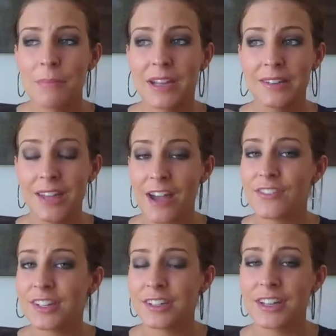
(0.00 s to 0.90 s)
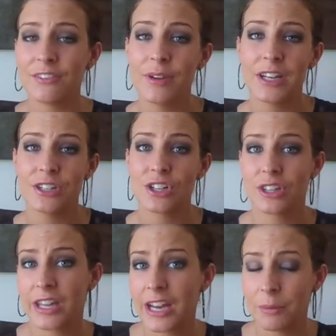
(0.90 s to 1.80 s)
because obviously if we could
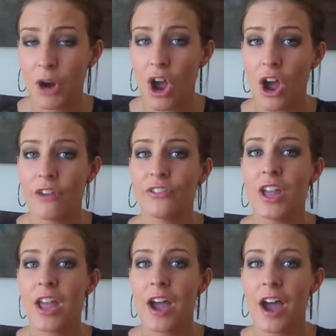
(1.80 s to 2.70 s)
turn the camera off,